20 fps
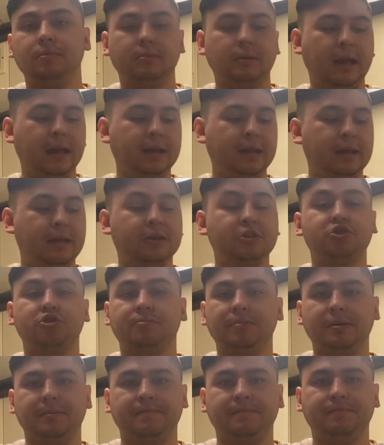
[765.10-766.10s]
any
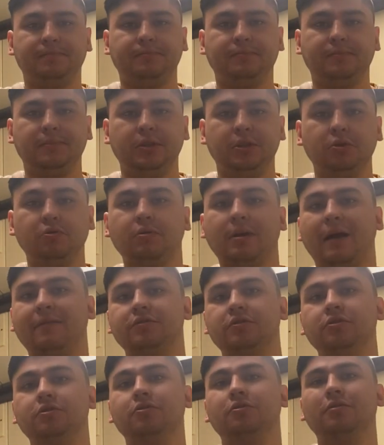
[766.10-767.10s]
instrument, you would have
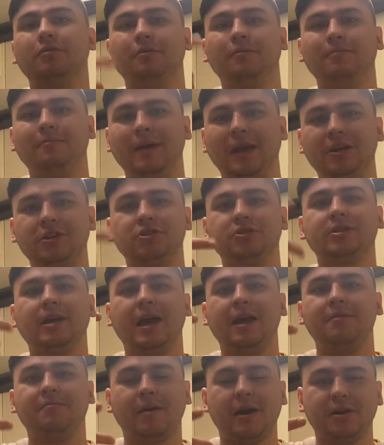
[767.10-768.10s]
to do the majors
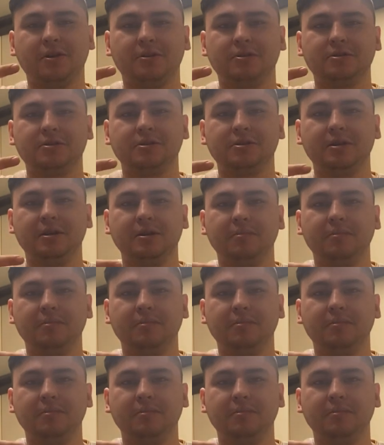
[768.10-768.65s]
and minors.